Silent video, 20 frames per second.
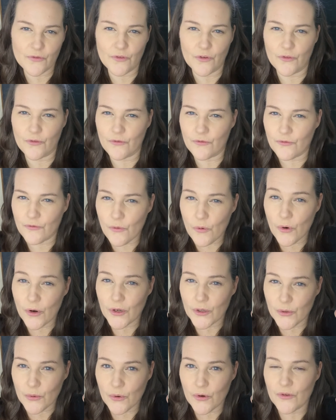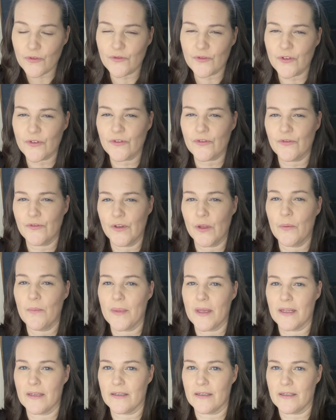for your
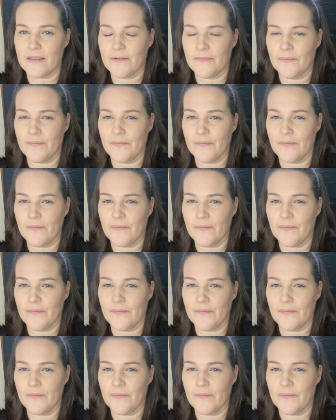fulfillment.